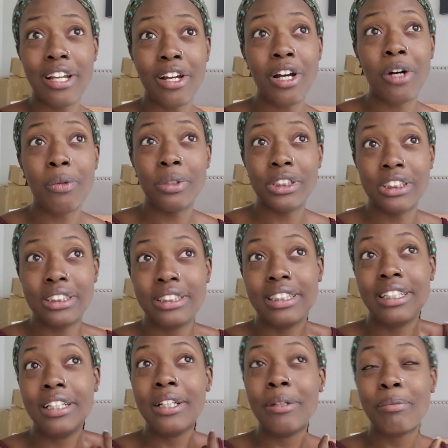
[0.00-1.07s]
I always
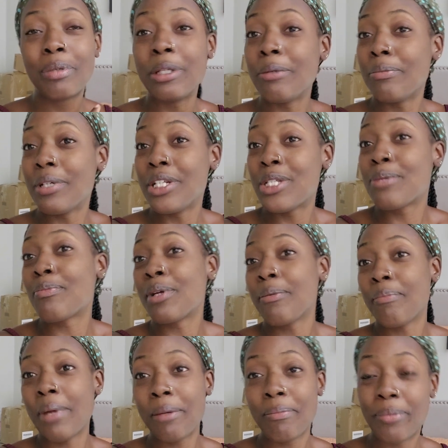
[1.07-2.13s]
pretty much
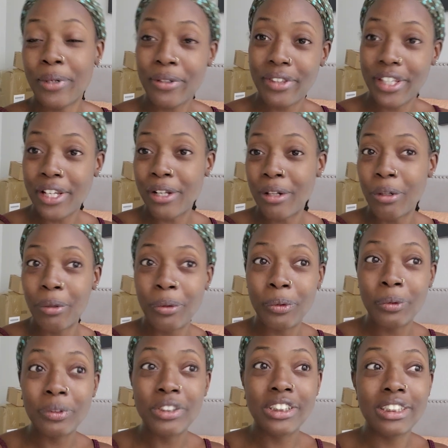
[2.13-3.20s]
spend my birthday
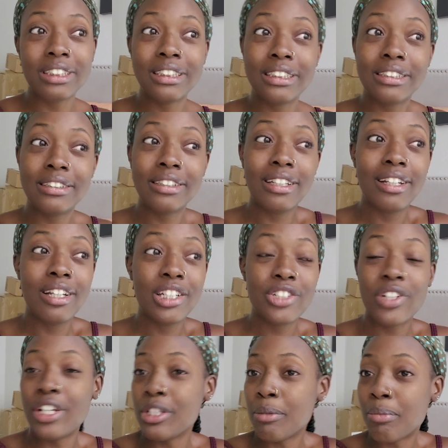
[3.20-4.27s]
alone just
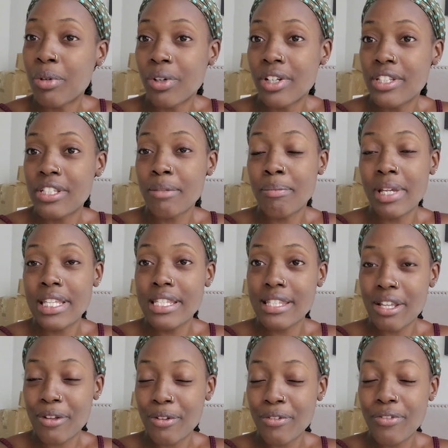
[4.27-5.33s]
trying to pour into
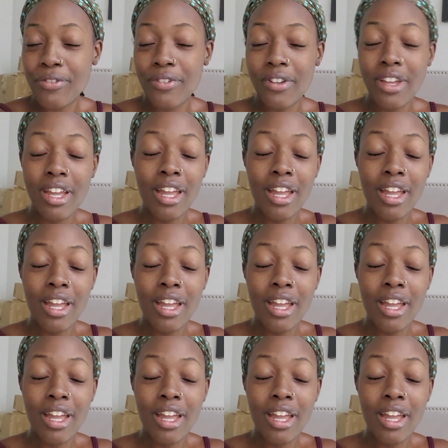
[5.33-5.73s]
myself.